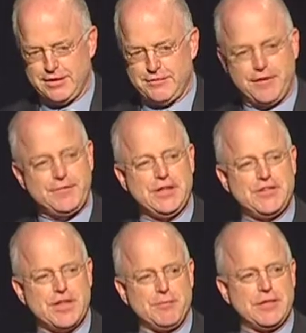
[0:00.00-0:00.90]

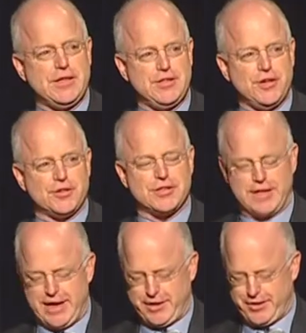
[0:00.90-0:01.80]
50-something years
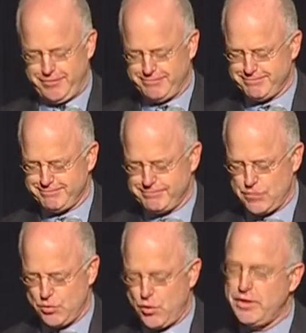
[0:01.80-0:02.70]
later,
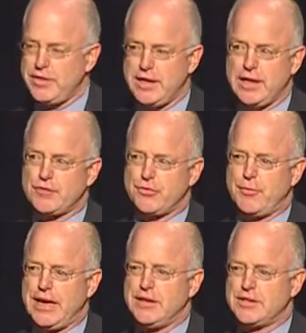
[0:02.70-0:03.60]
one thing has
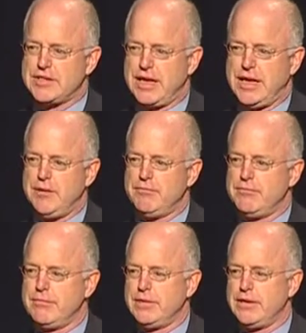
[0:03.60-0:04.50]
remained the same